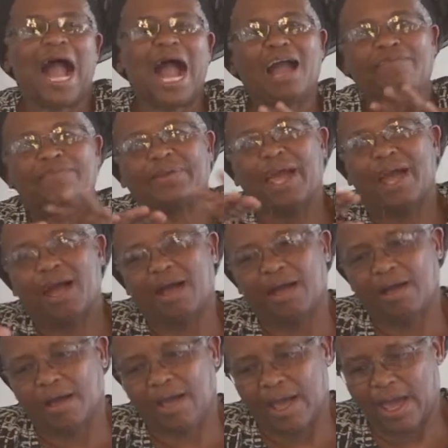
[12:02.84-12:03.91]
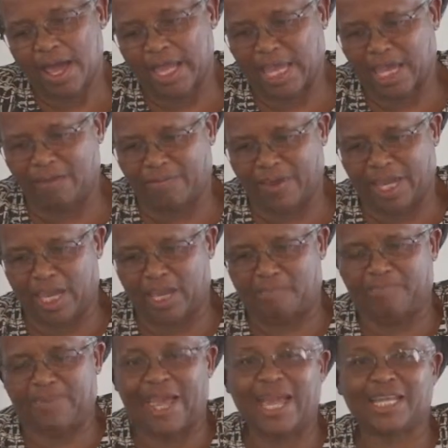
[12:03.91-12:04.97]
After giving
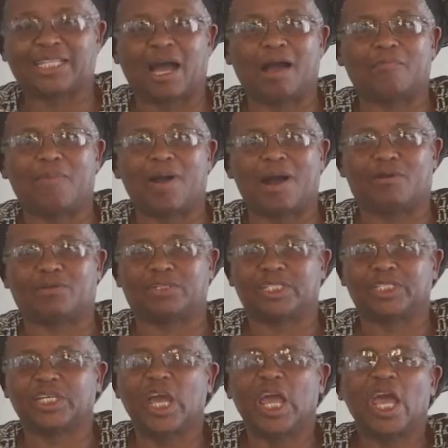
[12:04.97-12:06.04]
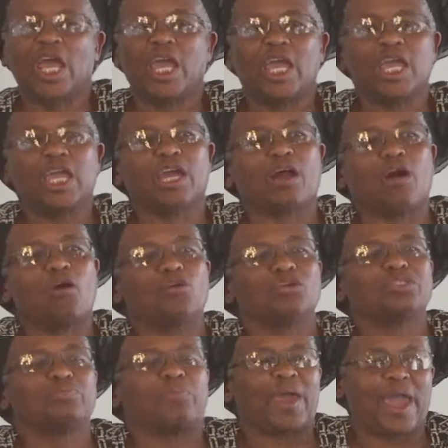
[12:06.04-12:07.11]
him that amount, he
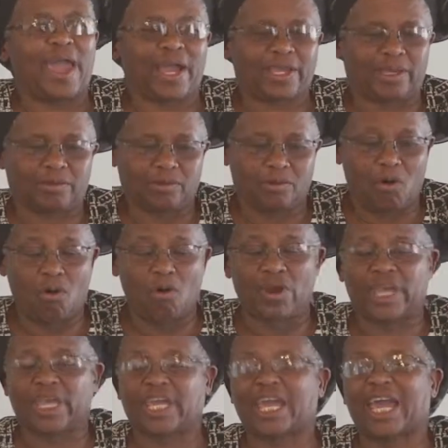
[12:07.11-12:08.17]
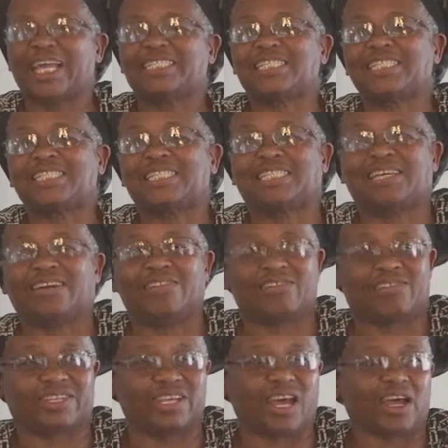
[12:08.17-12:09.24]
goes back, or he gets his
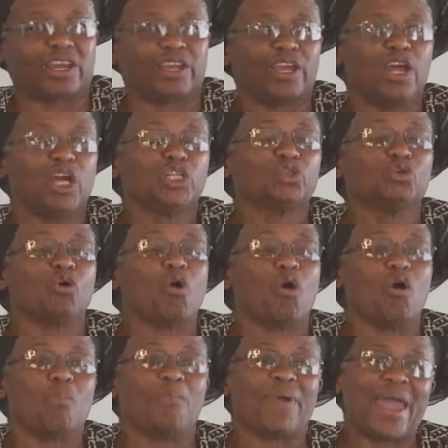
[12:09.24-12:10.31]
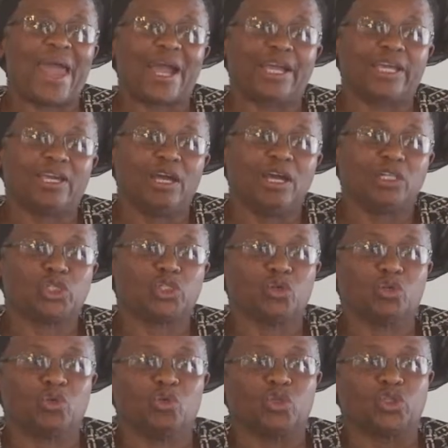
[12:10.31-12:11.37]
secretary to go back
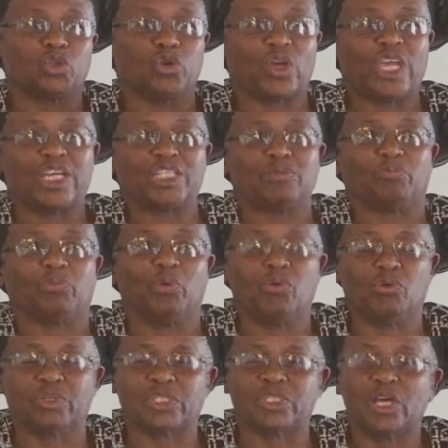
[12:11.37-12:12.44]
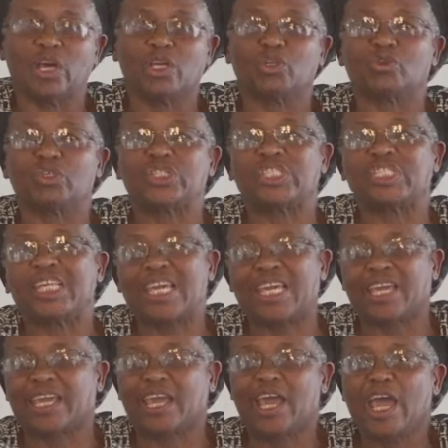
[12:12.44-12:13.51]
to his books to
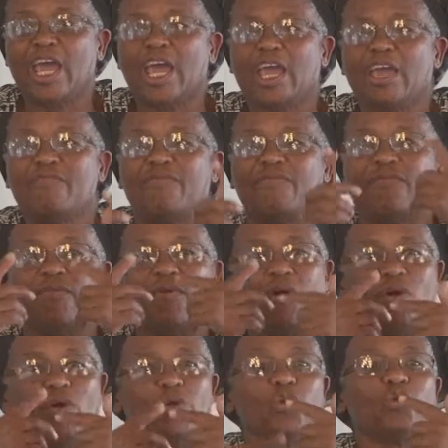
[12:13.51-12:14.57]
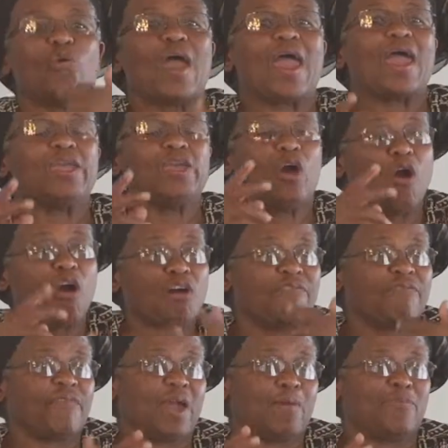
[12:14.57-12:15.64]
see if your
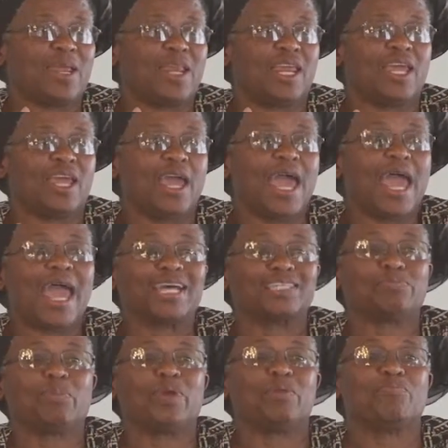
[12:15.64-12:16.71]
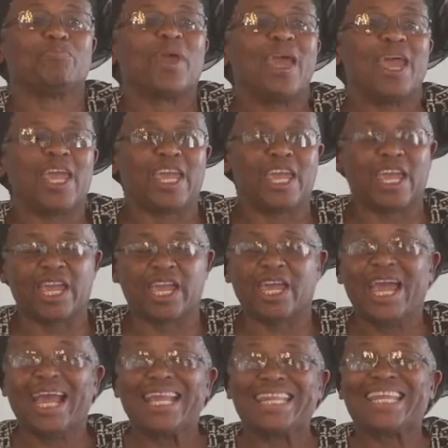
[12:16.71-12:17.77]
family has been paying
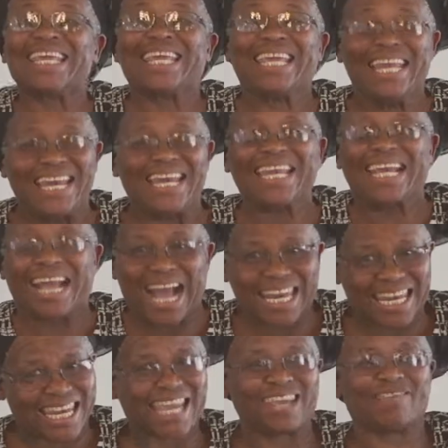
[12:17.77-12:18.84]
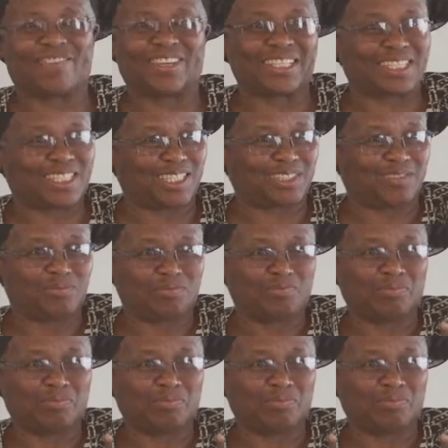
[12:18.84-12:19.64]
the illegal levies.